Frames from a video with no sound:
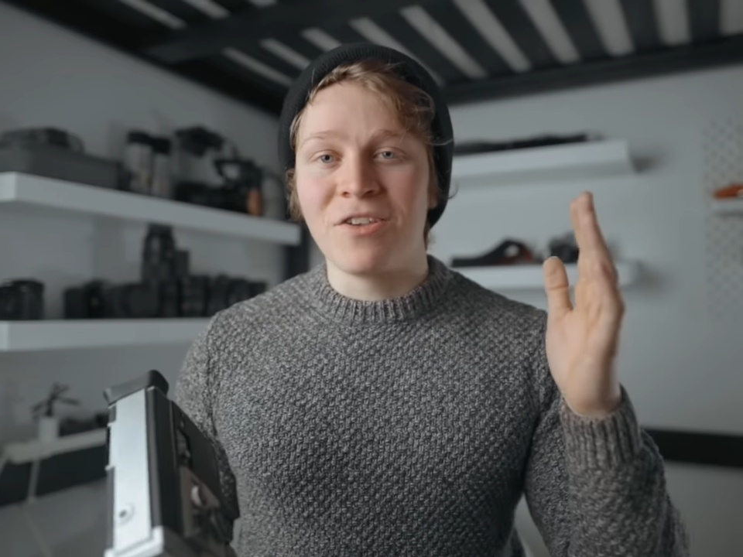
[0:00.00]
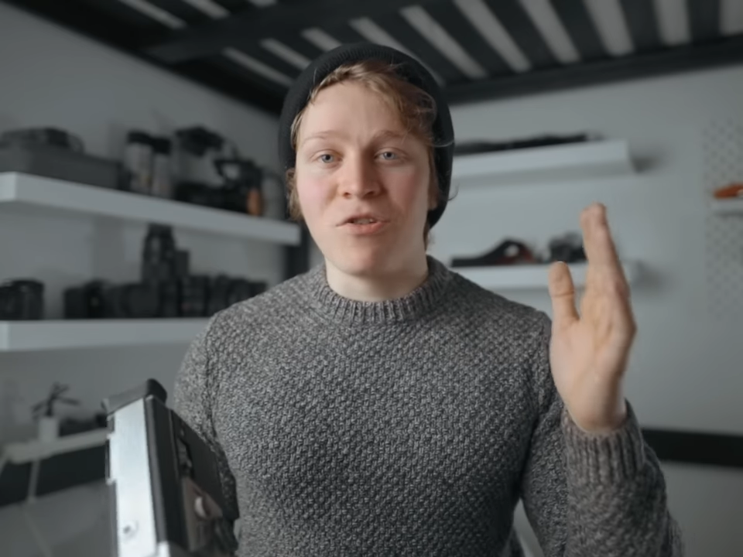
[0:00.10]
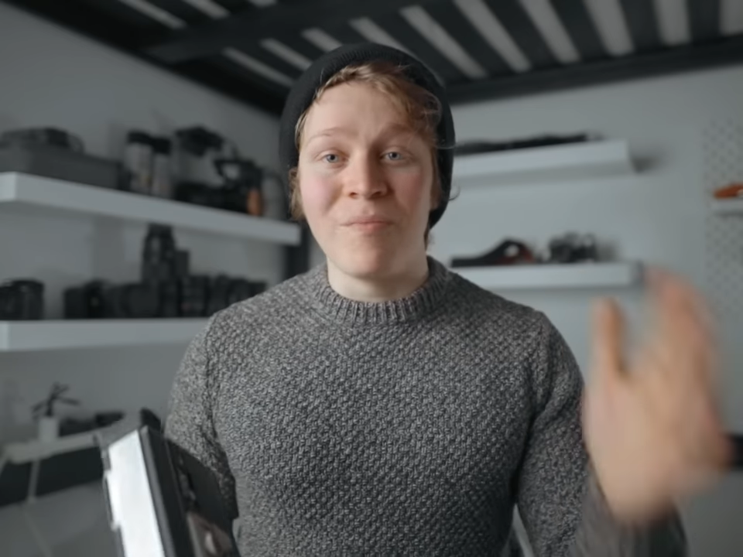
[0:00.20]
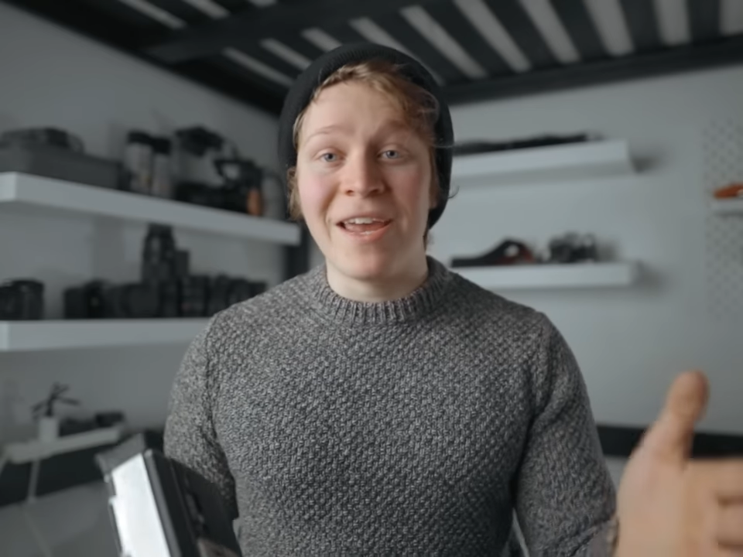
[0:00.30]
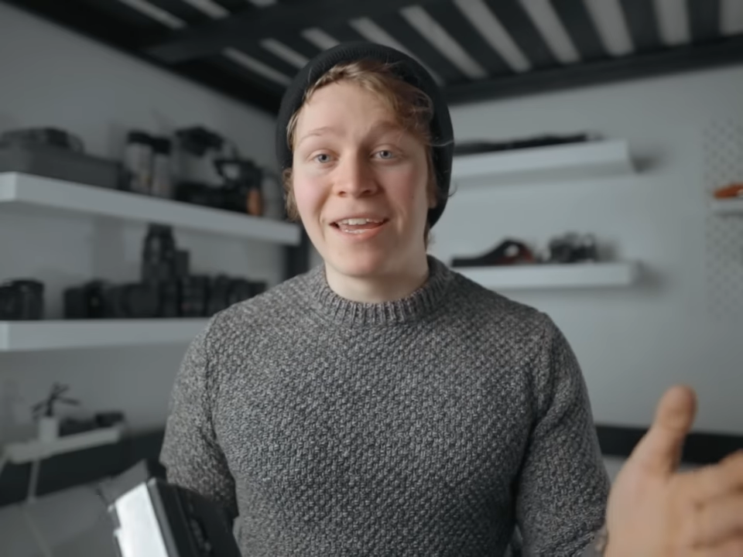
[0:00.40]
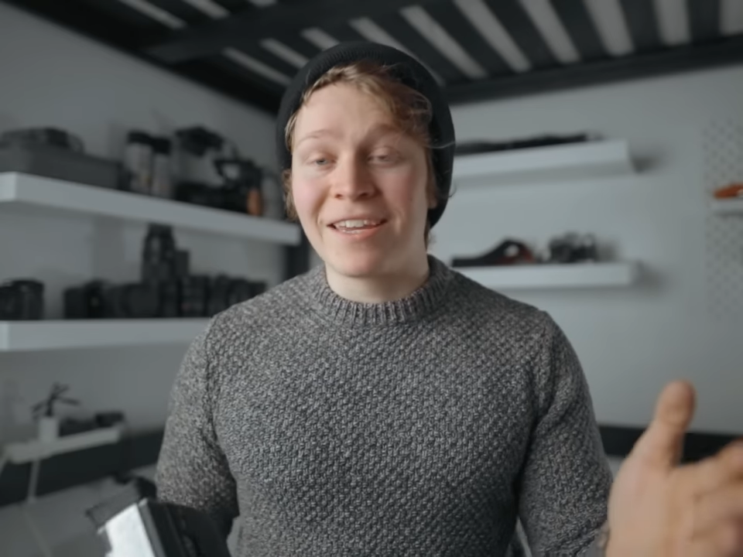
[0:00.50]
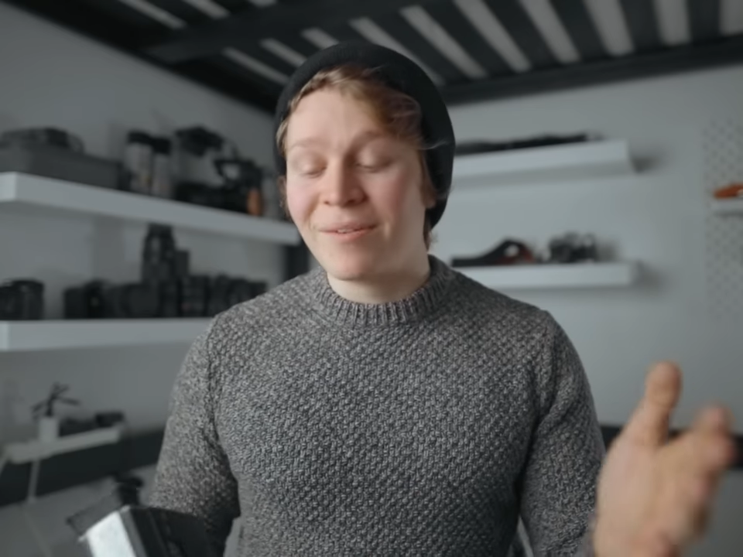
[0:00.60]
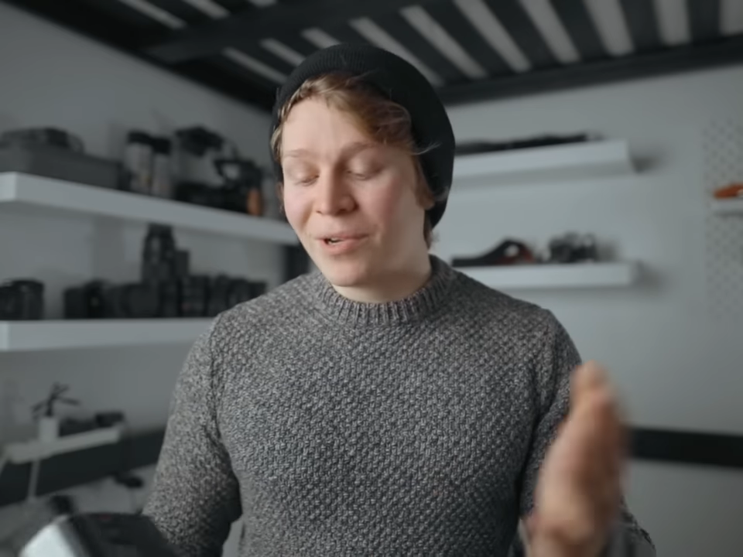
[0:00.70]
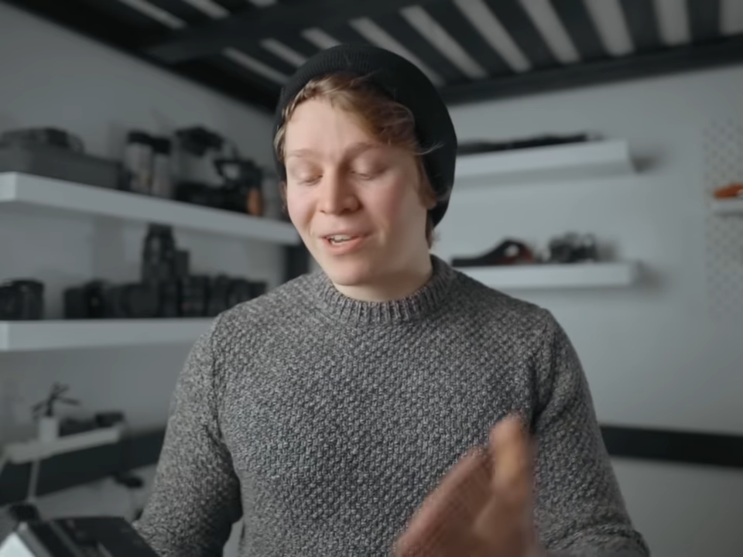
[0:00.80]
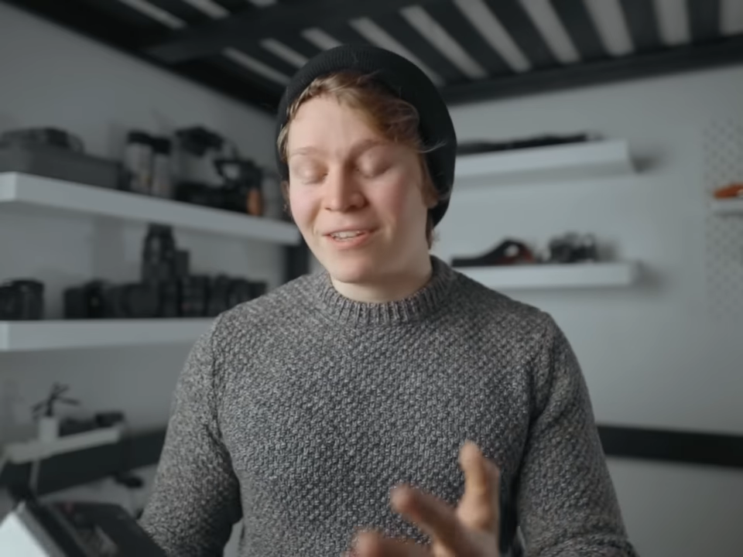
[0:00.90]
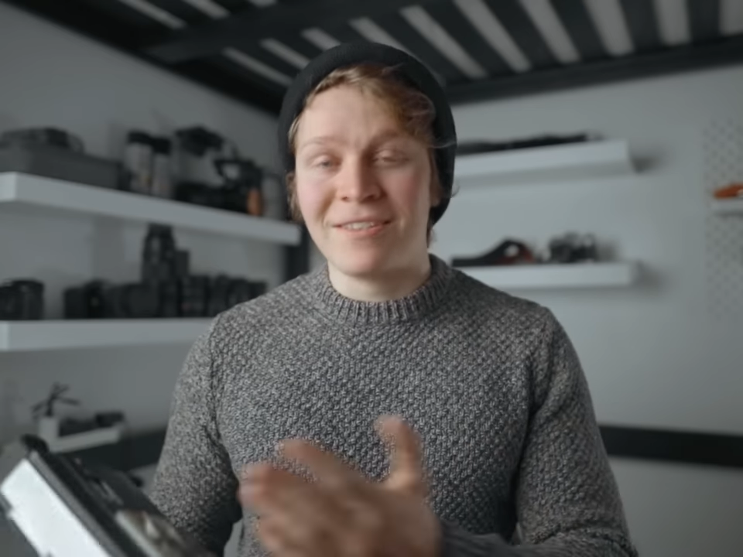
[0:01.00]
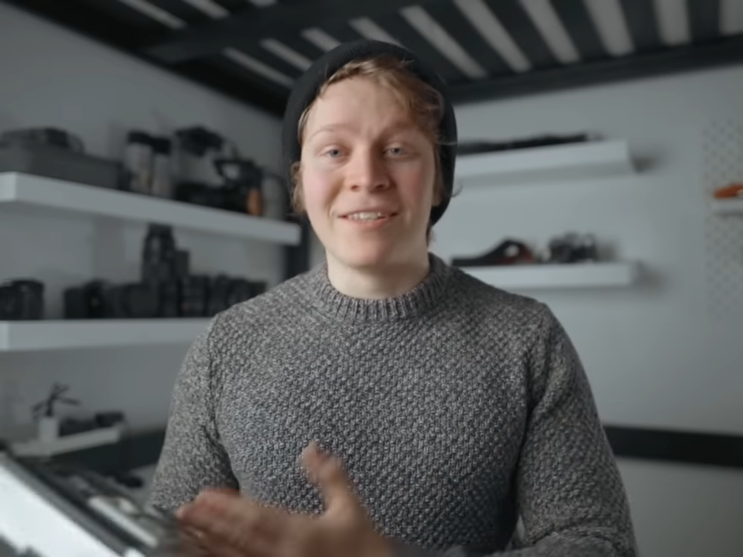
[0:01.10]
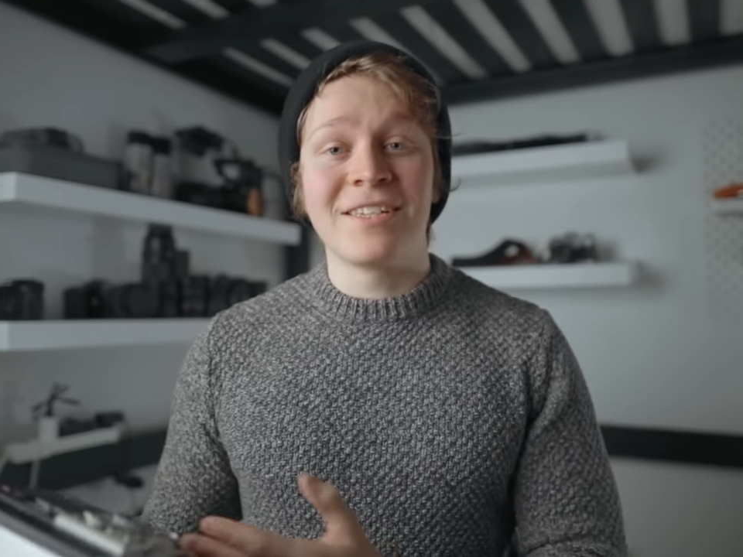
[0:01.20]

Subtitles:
you make, because the